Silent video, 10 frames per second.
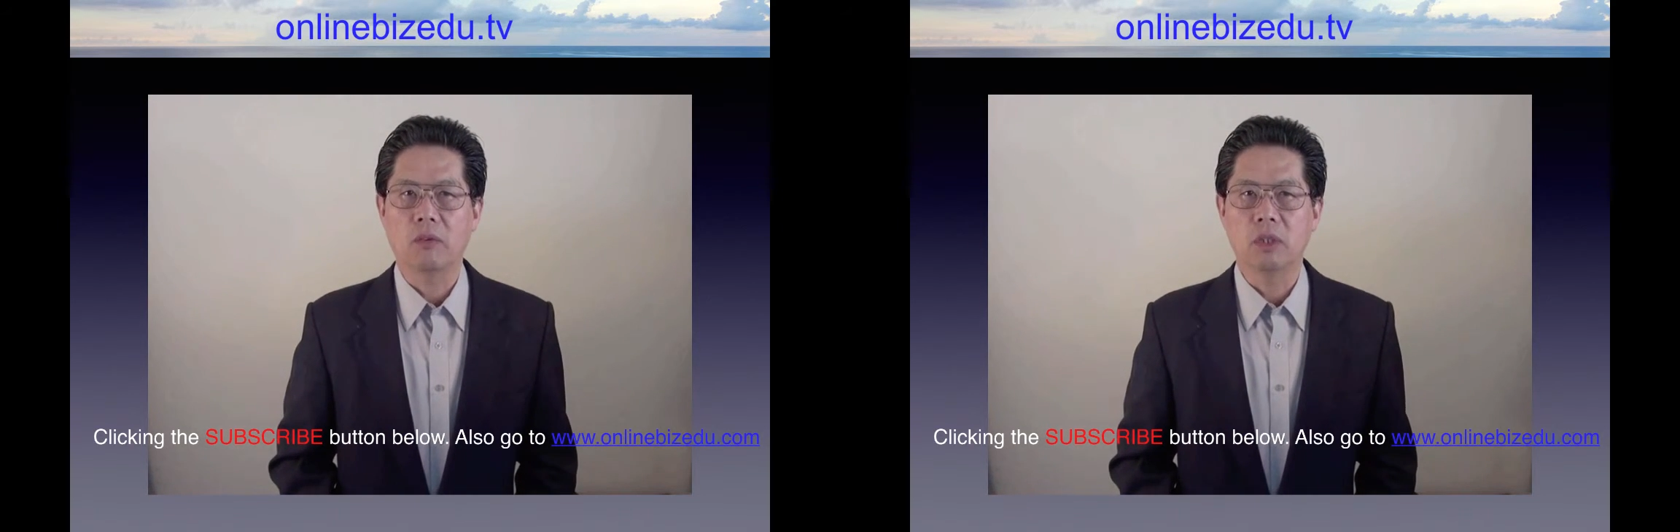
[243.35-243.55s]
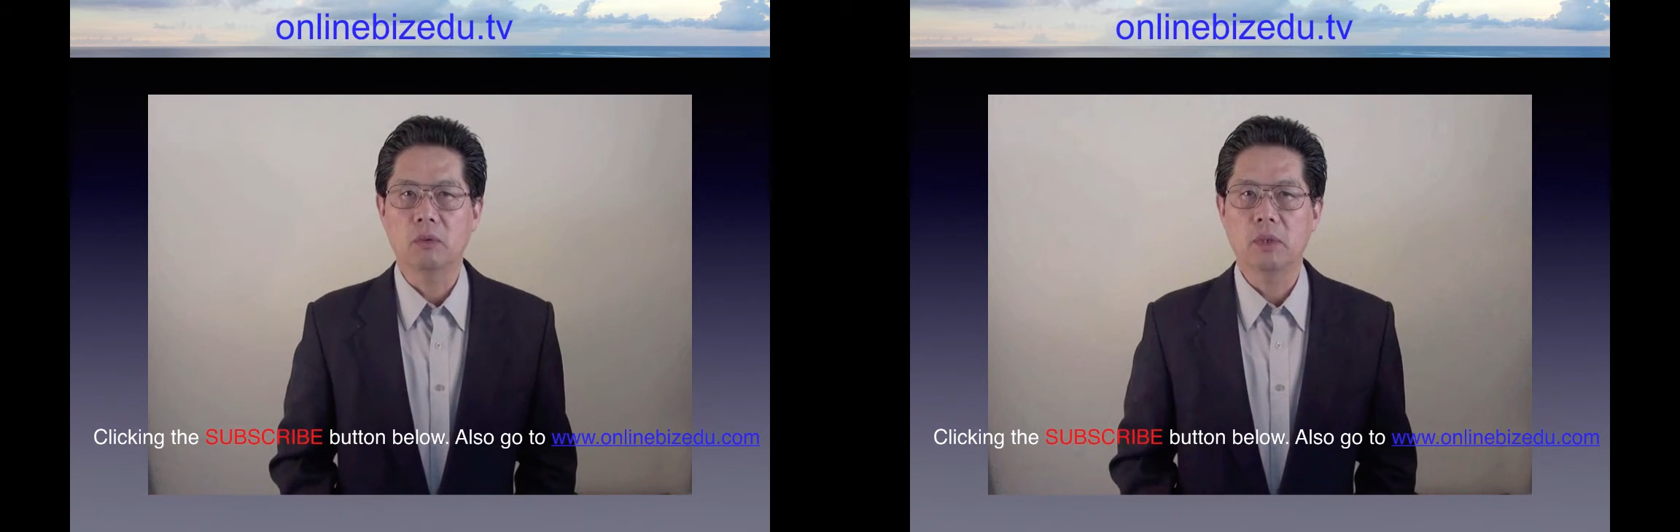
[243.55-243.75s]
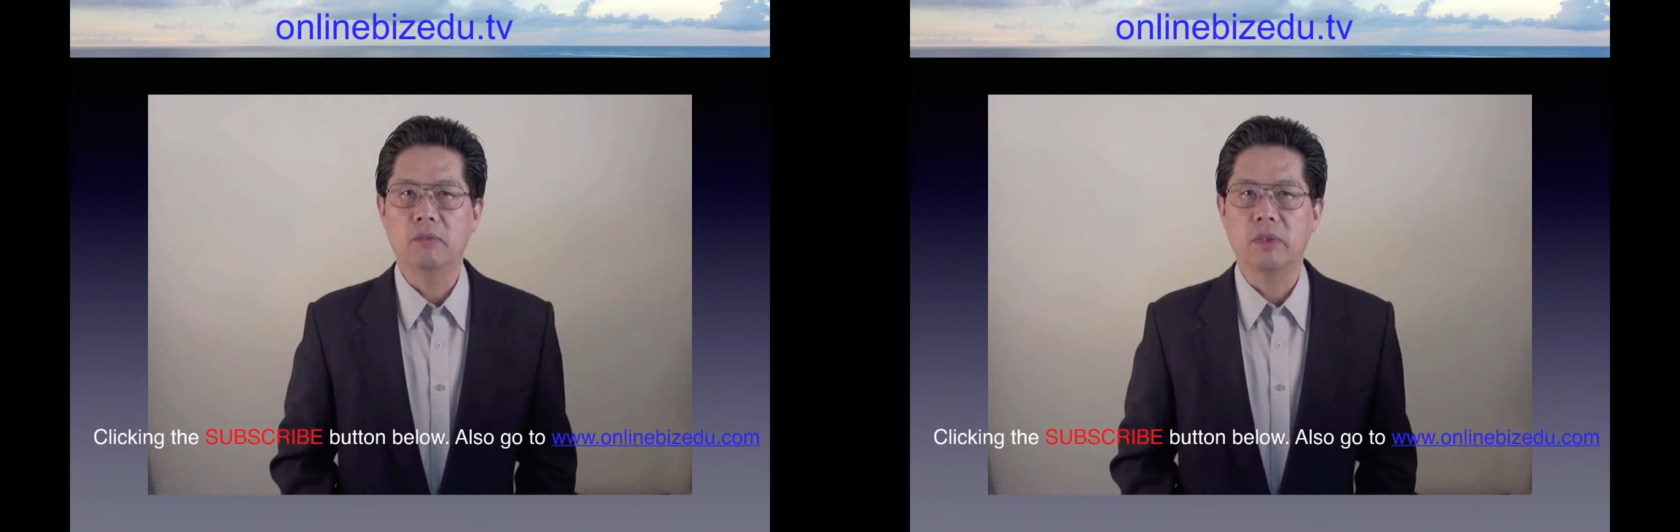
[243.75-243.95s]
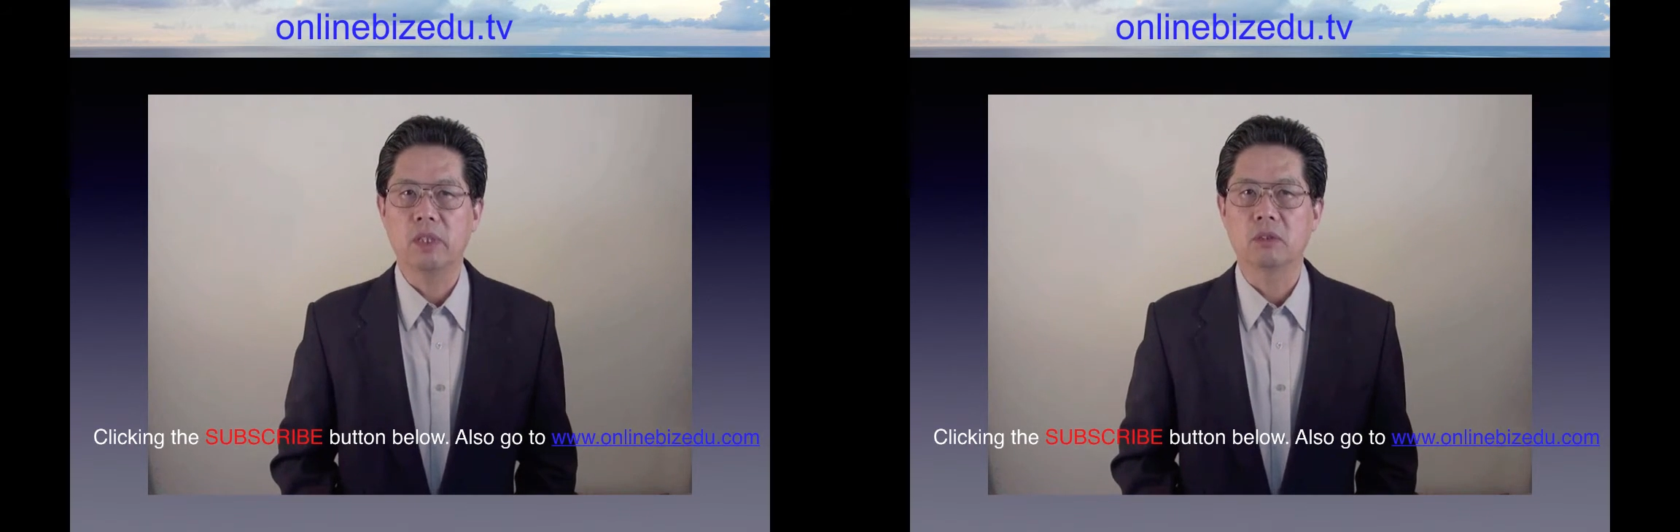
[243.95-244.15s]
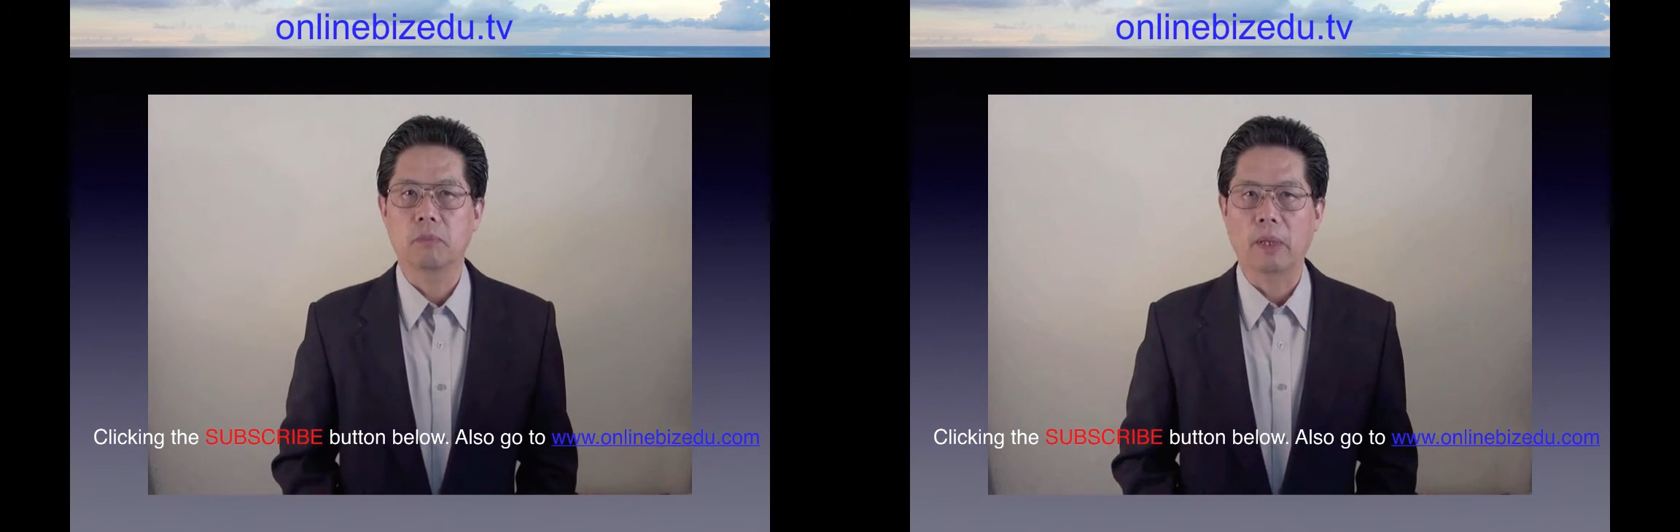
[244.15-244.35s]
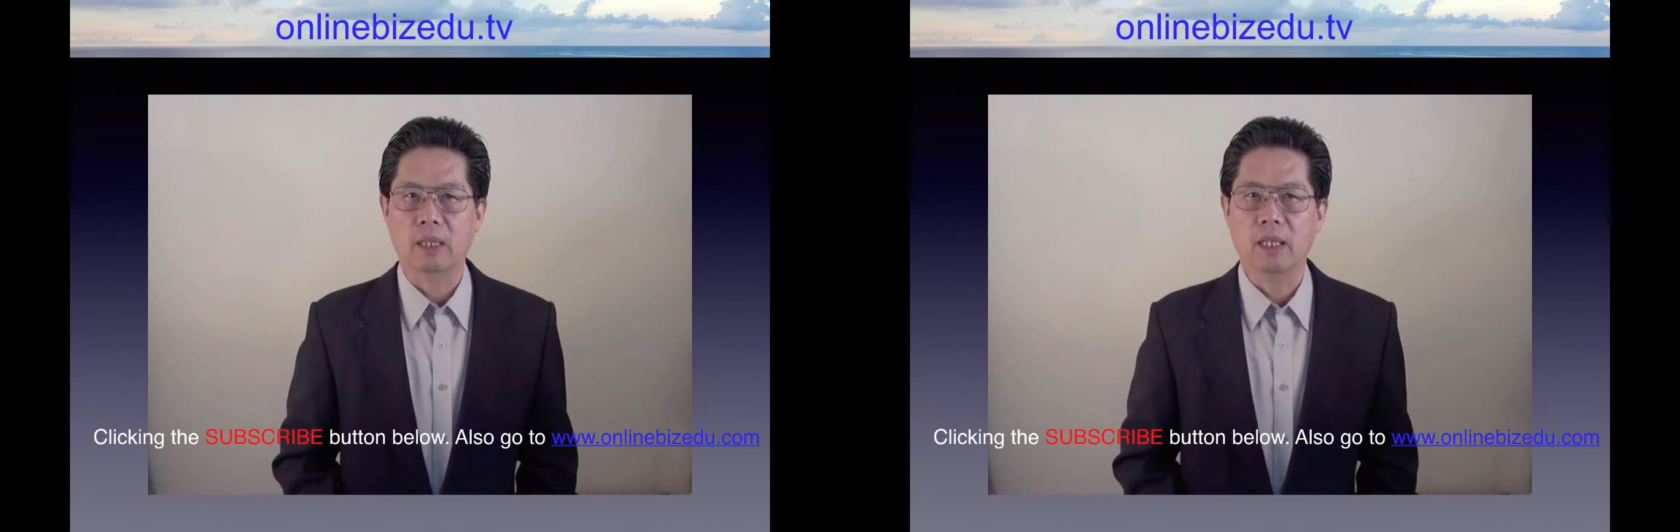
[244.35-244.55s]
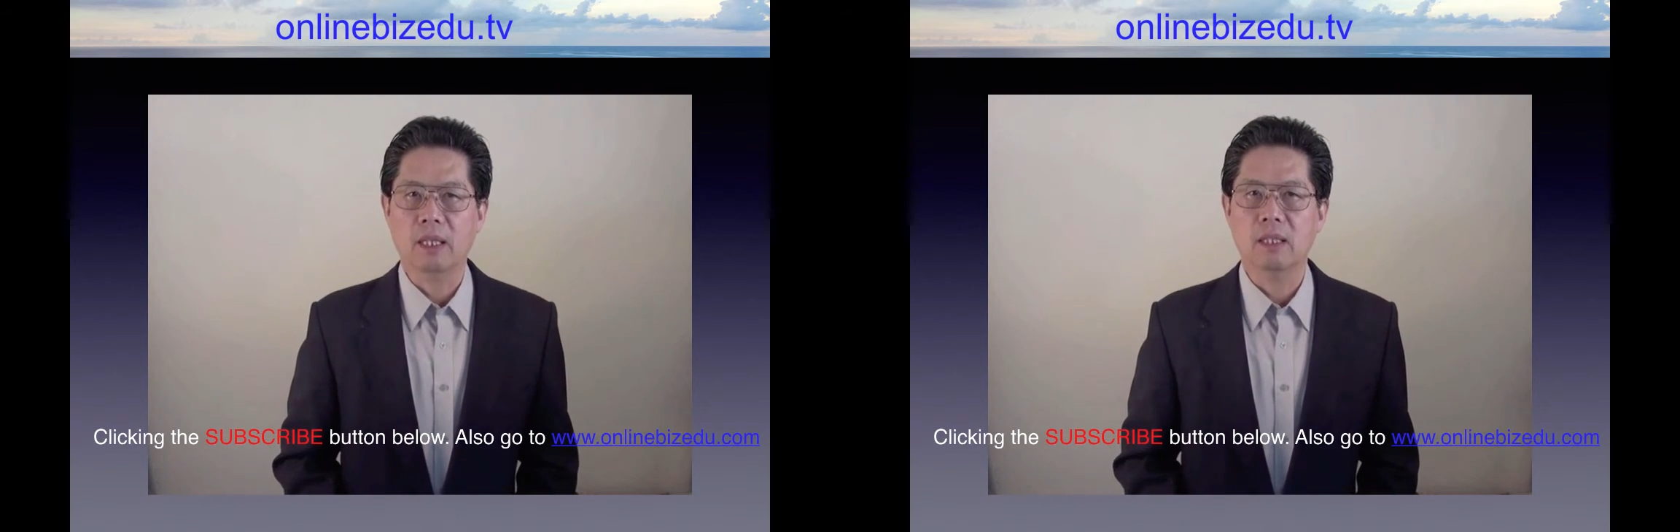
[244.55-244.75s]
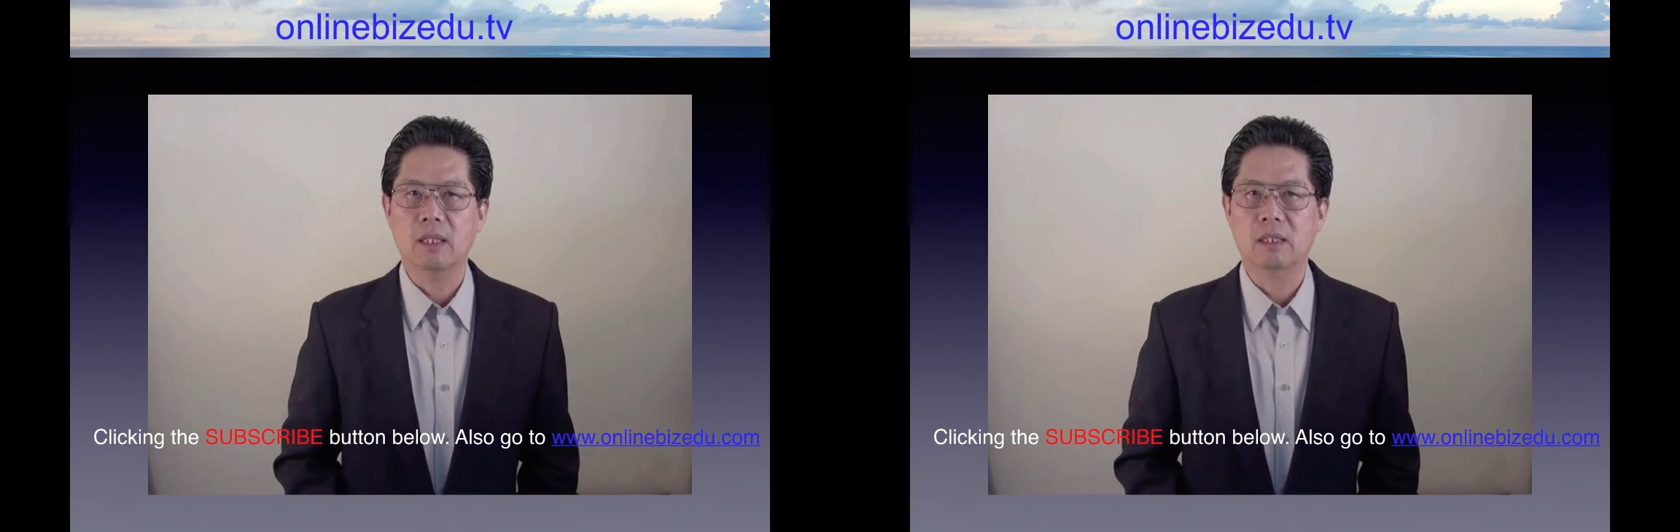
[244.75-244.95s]
of our newly videos by
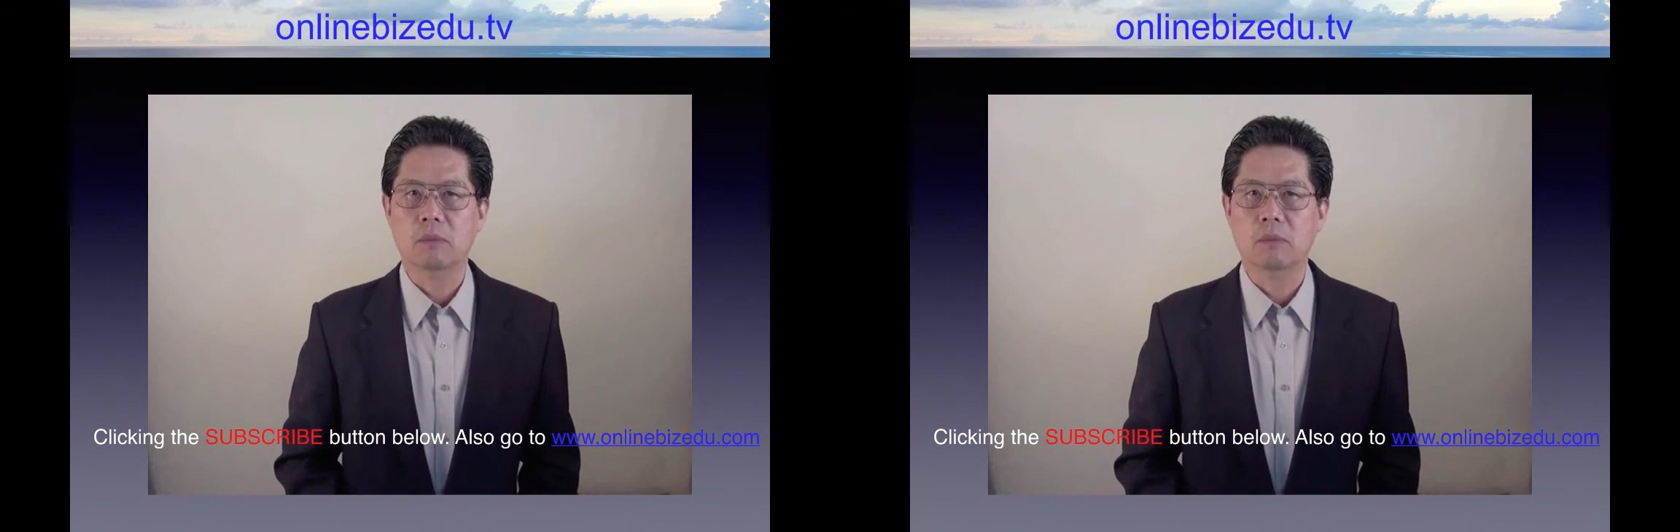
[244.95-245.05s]
clicking